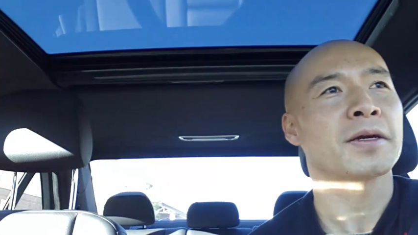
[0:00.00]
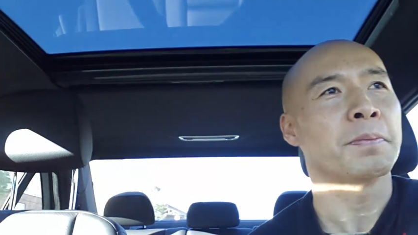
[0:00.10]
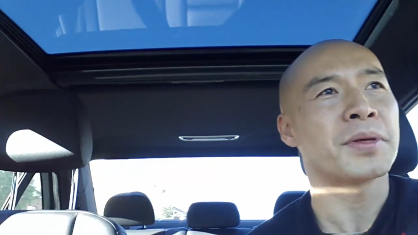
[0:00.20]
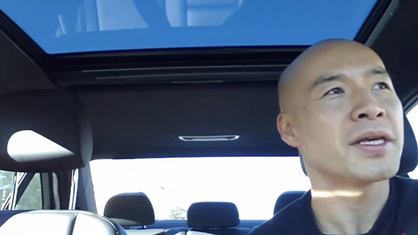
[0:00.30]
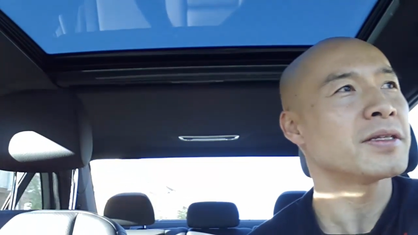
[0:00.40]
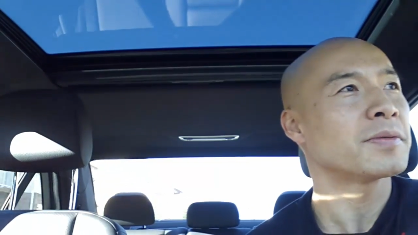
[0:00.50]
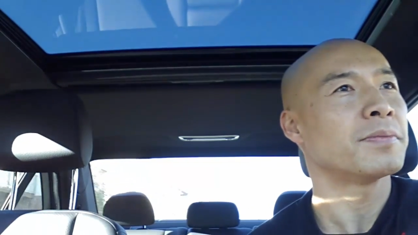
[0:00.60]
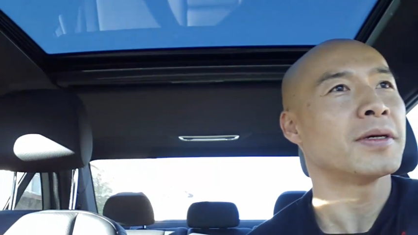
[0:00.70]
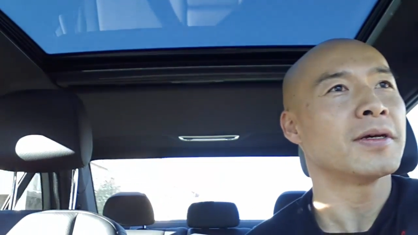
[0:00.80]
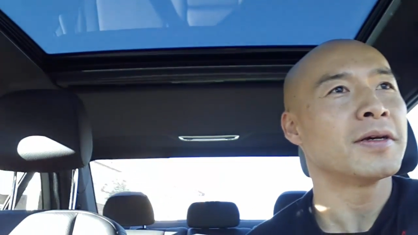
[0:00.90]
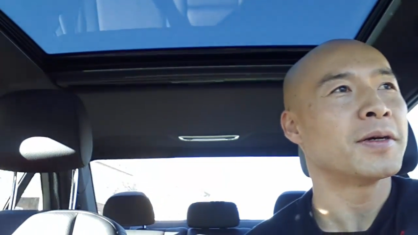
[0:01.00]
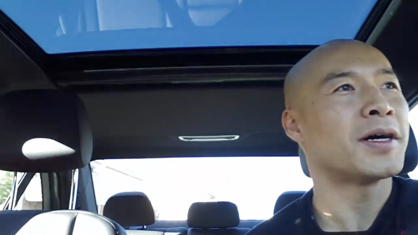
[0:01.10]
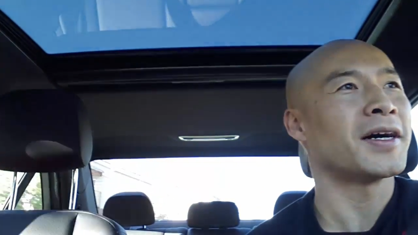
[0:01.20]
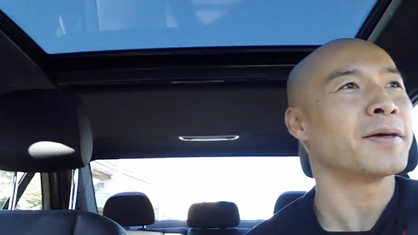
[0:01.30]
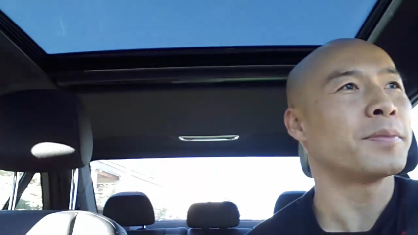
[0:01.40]
compete,
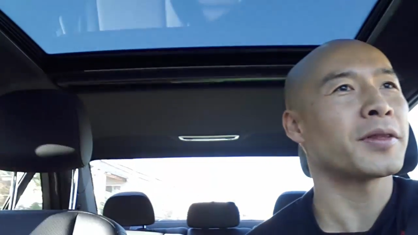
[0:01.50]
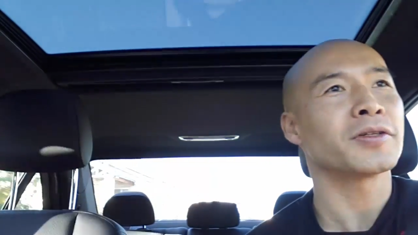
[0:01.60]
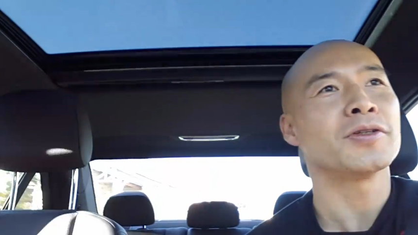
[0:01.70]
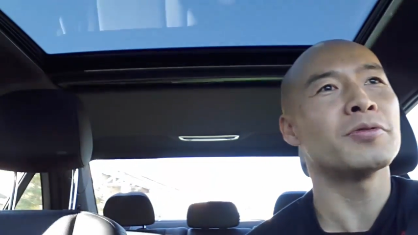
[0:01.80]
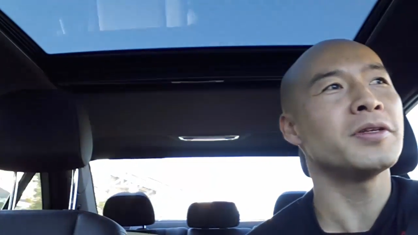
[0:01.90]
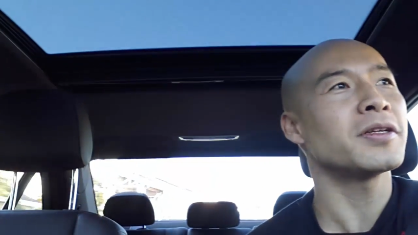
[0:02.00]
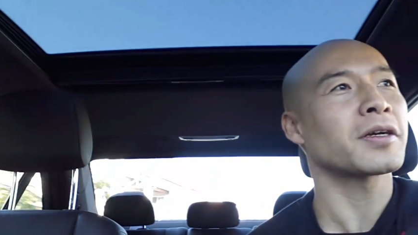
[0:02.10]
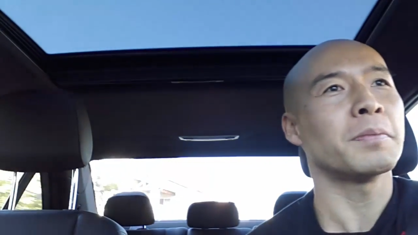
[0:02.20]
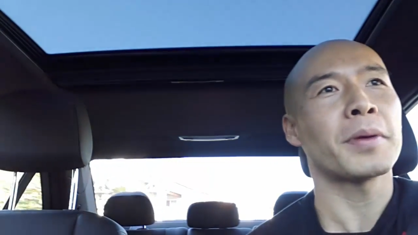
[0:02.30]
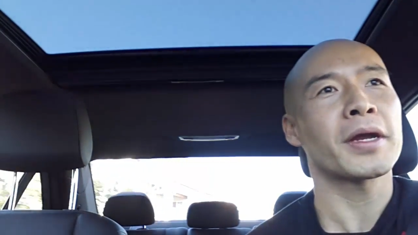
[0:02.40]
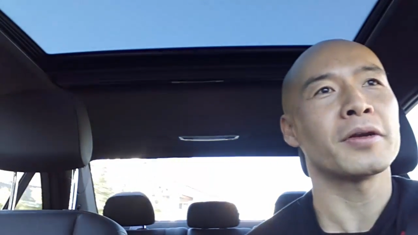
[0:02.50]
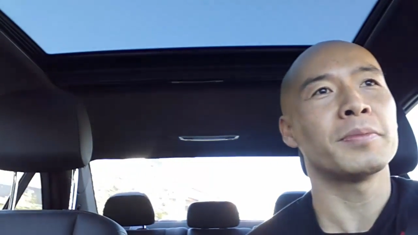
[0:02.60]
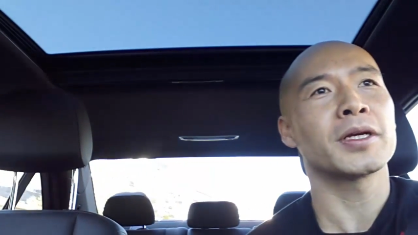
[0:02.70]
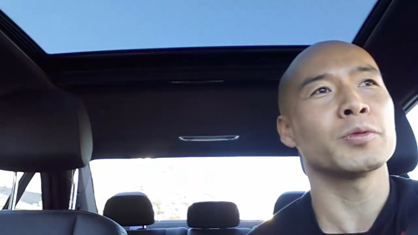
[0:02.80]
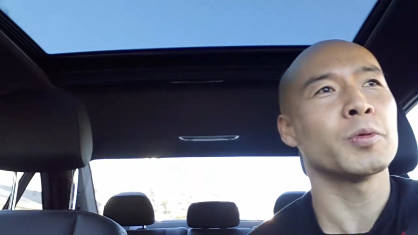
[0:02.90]
but there's no need to compare,
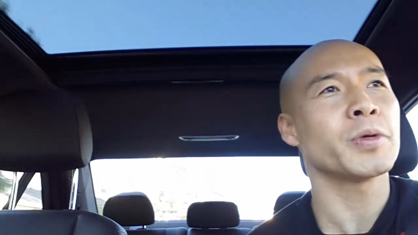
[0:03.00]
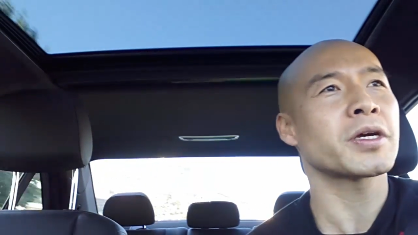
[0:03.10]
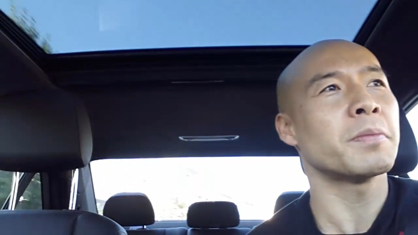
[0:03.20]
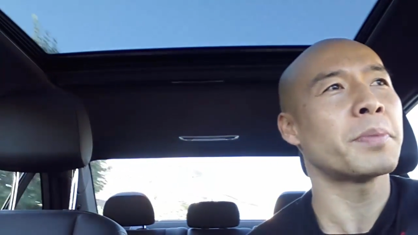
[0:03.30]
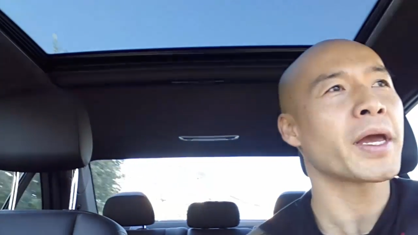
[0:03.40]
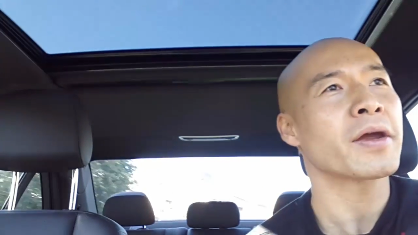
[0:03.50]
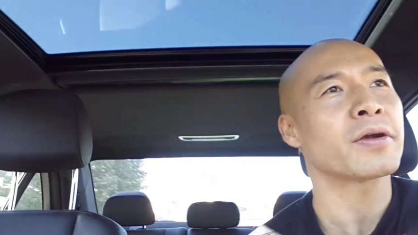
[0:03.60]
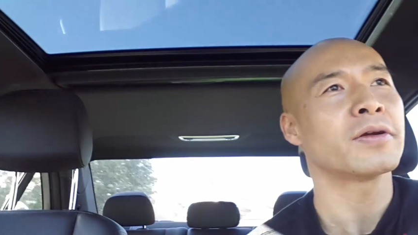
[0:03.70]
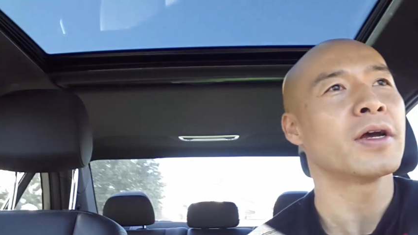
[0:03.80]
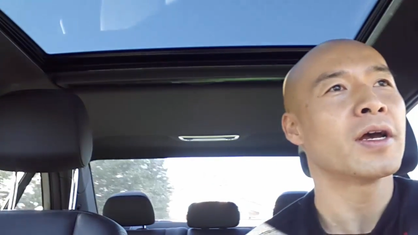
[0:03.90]
because when we compare,